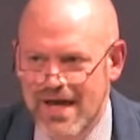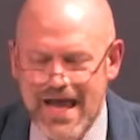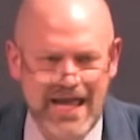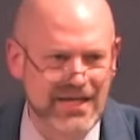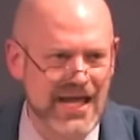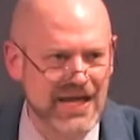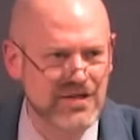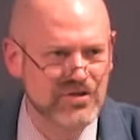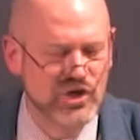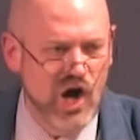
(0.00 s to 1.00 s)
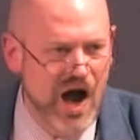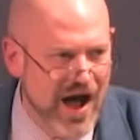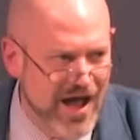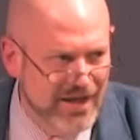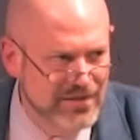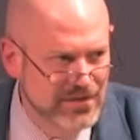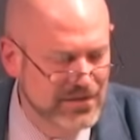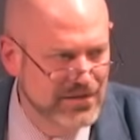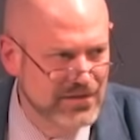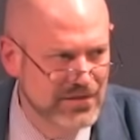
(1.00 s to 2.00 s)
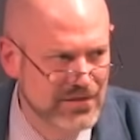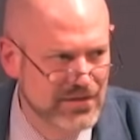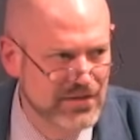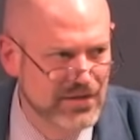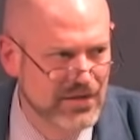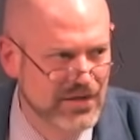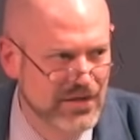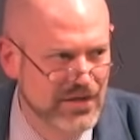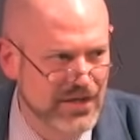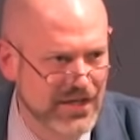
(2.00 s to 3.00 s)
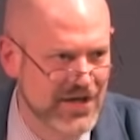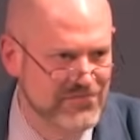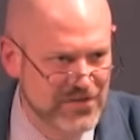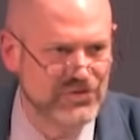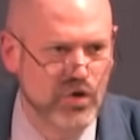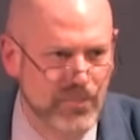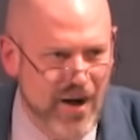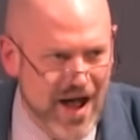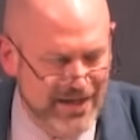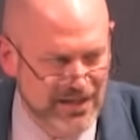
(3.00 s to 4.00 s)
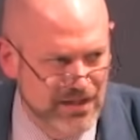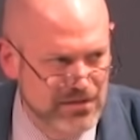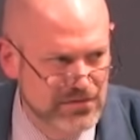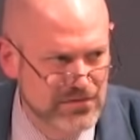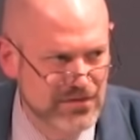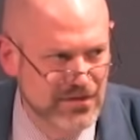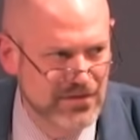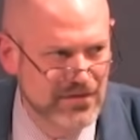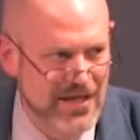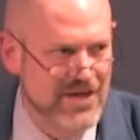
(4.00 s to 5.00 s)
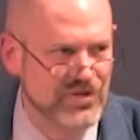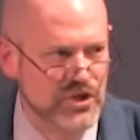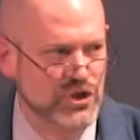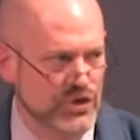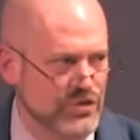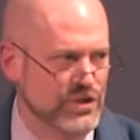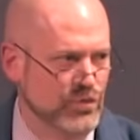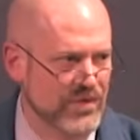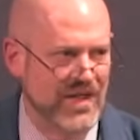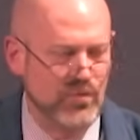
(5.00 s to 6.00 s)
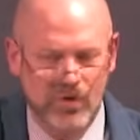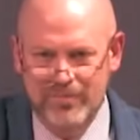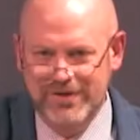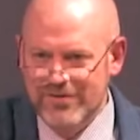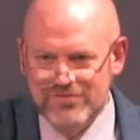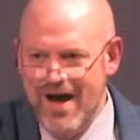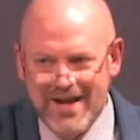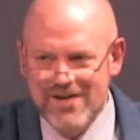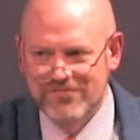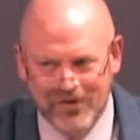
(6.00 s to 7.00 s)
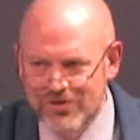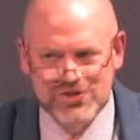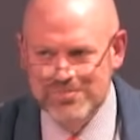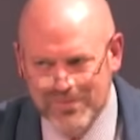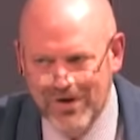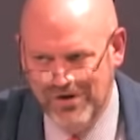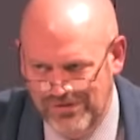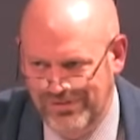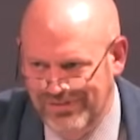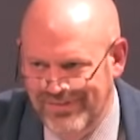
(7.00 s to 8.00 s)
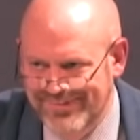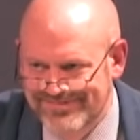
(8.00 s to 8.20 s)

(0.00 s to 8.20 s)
And a God in a physical body, having union with a woman is not a virgin birth.